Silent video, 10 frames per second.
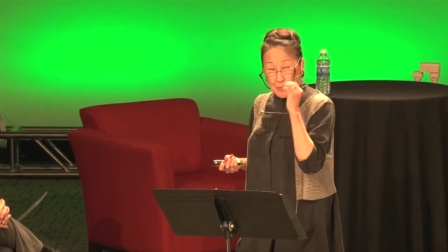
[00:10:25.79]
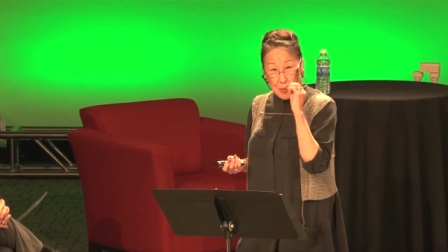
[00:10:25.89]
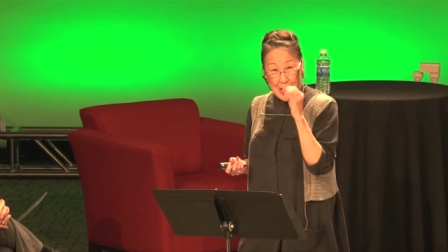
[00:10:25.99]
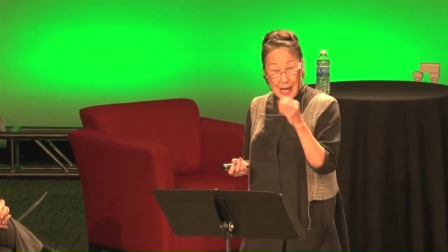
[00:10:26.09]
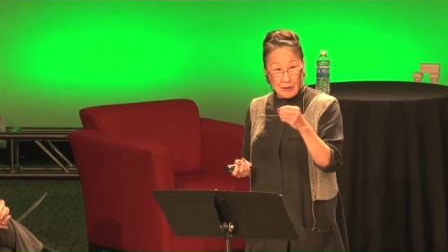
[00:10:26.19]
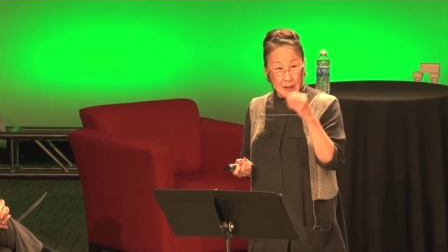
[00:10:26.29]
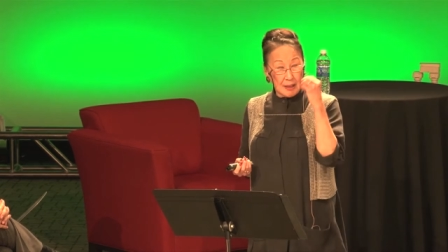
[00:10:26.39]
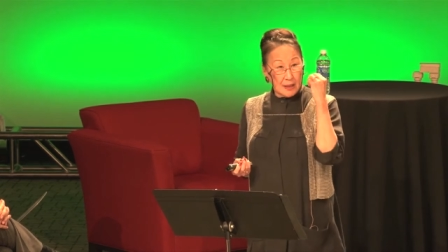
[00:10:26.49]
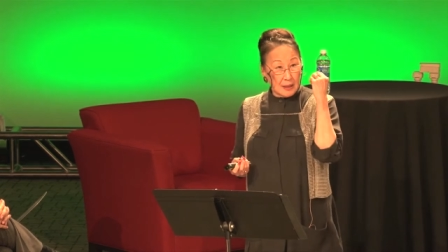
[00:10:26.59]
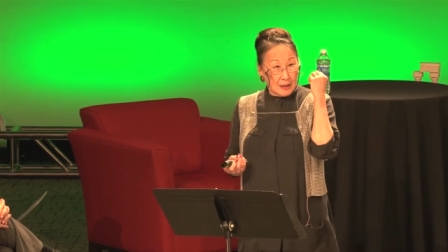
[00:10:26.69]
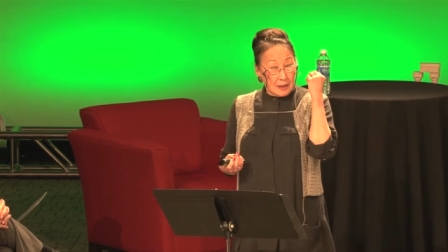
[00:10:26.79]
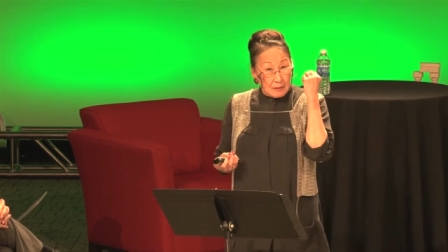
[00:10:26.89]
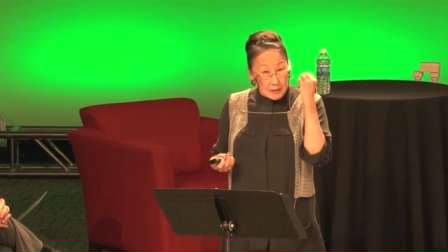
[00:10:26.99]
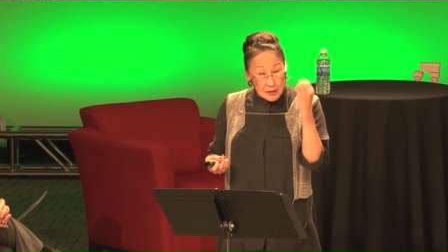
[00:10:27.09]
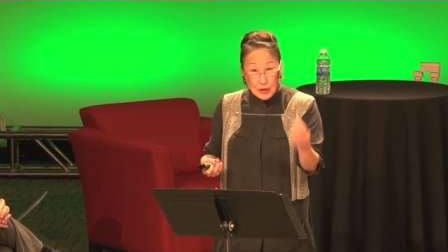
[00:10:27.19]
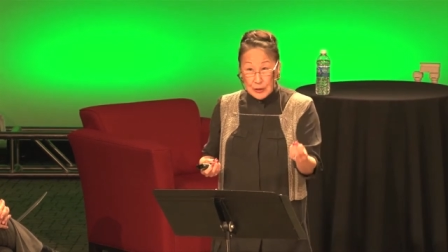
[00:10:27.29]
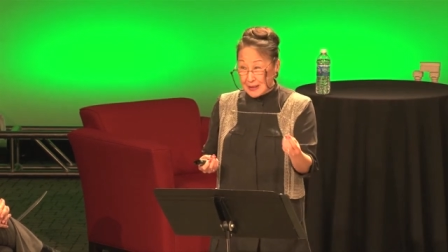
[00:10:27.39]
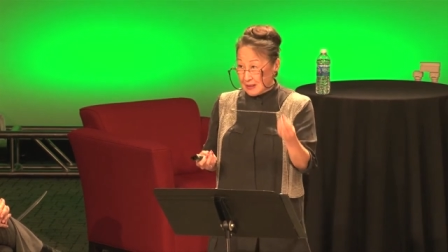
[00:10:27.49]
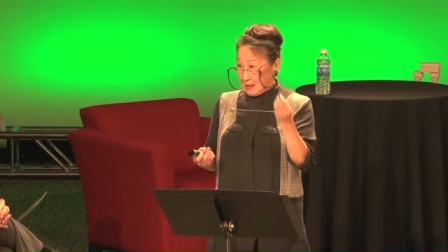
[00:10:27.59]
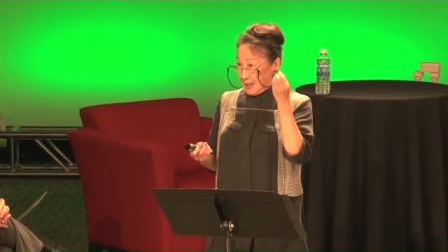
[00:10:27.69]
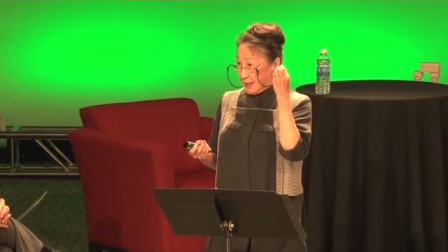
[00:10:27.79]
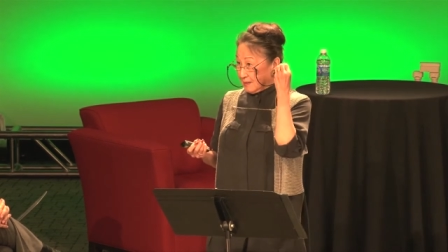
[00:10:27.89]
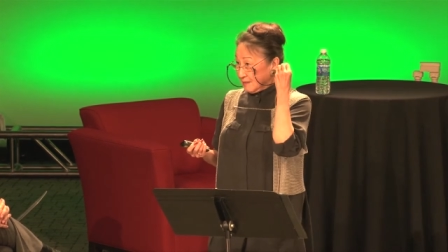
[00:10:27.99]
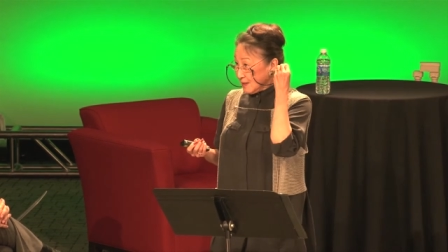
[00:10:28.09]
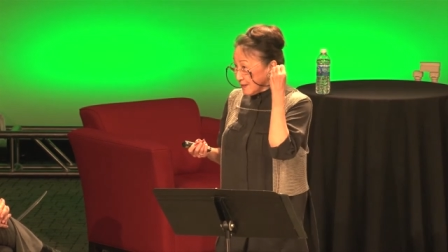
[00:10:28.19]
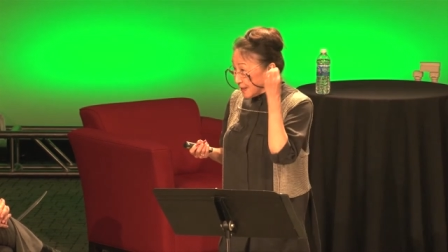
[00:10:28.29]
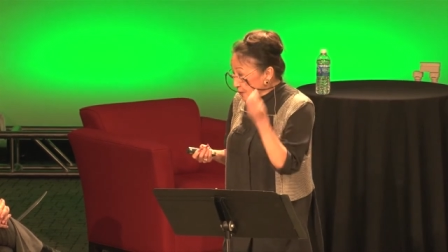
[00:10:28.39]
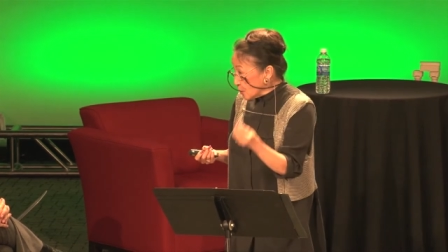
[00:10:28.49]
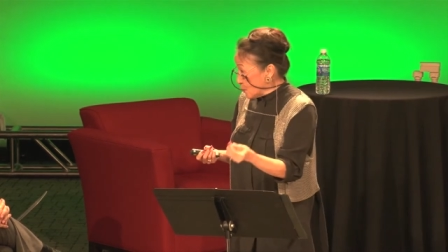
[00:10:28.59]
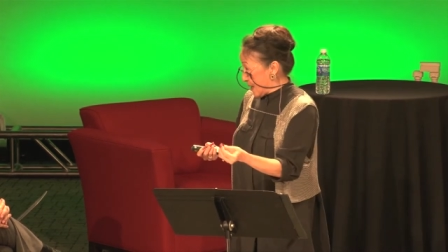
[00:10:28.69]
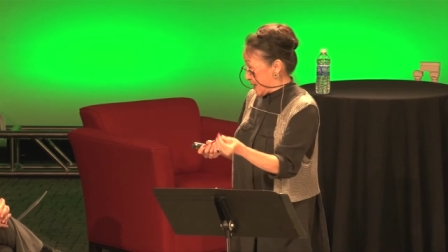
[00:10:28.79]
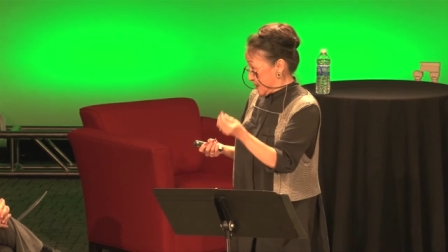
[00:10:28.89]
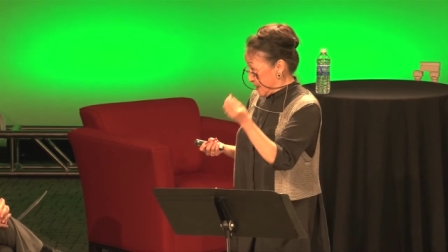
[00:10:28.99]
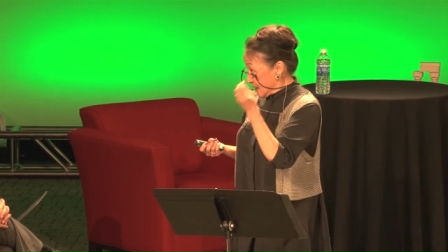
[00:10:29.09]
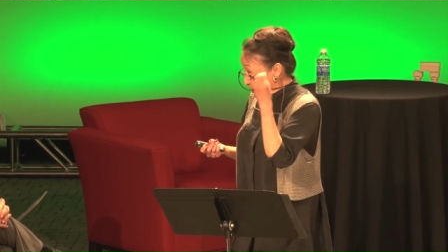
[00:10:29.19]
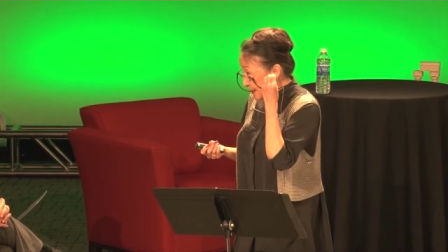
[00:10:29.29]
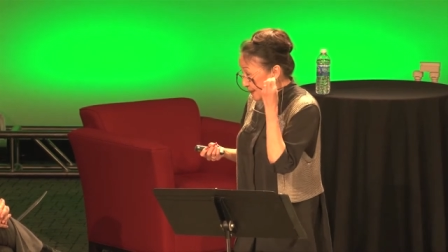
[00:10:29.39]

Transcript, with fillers: proudly stood in line in the rain to